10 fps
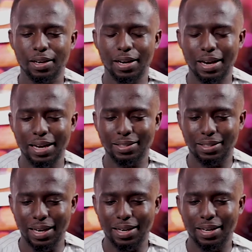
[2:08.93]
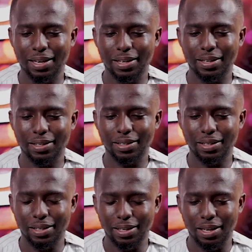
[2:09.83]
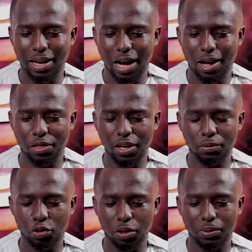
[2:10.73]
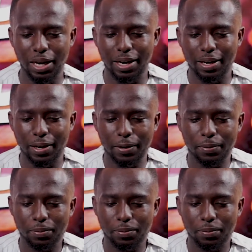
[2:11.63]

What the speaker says: Let us take our theme scripture again.